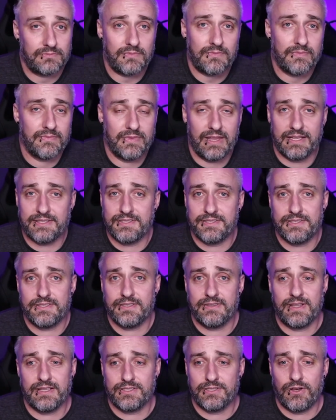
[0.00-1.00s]

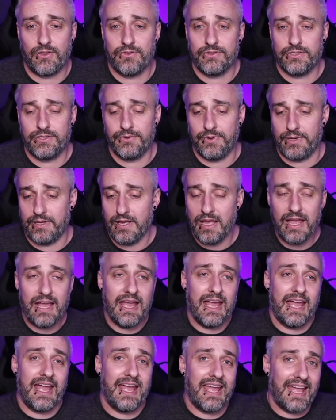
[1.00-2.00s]
That's all they're doing.
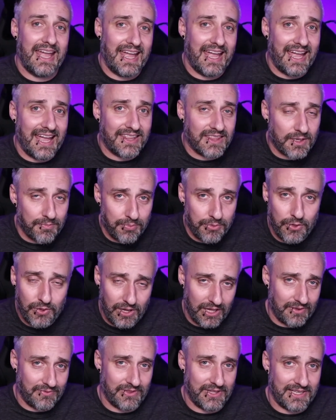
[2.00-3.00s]
And the
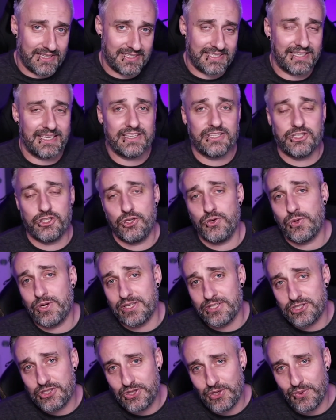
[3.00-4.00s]
beauty of this is you
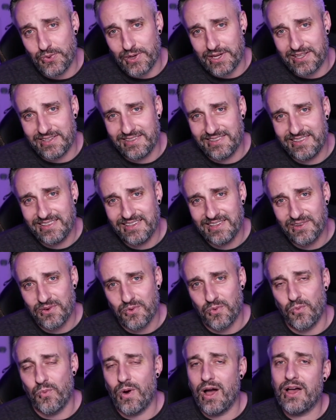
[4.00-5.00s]
can do it
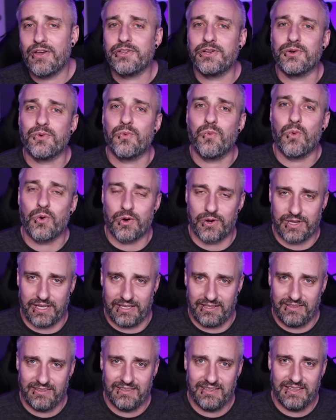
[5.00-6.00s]
while you're
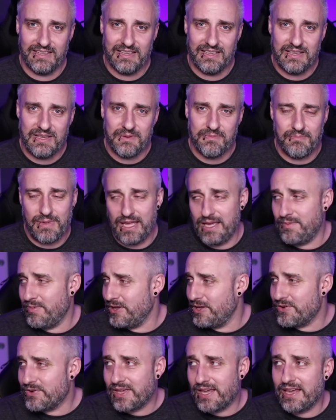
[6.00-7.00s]
working. Maybe
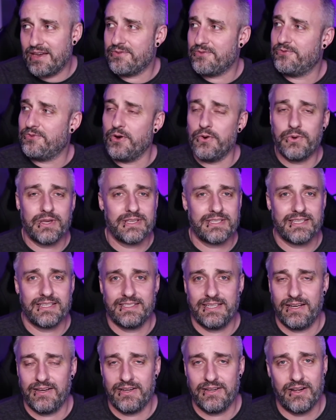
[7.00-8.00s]
you can't focus a
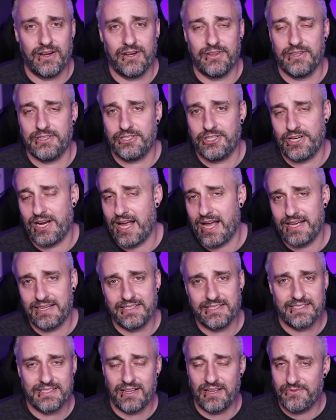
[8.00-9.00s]
ton on the chat
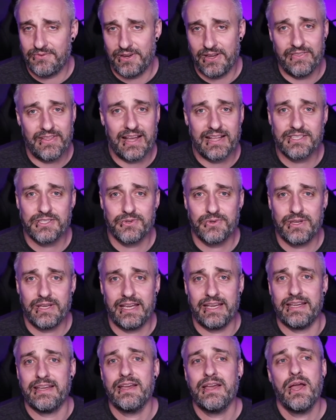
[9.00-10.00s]
and stuff, and that's
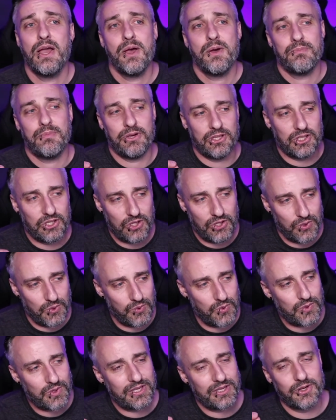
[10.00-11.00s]
okay. But
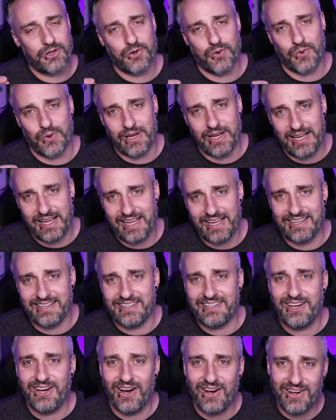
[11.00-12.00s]
you can
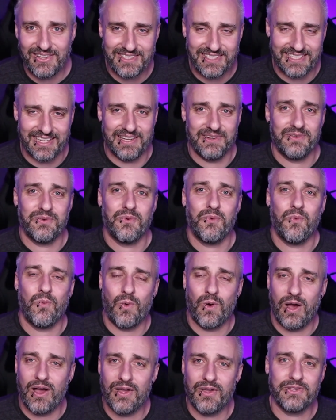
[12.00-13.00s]
create content
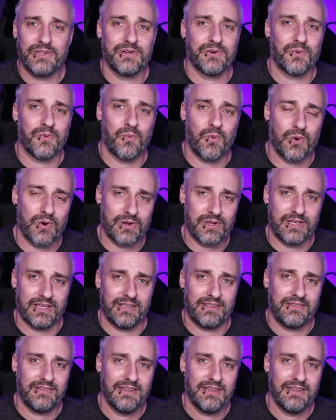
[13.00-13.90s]
while you're working,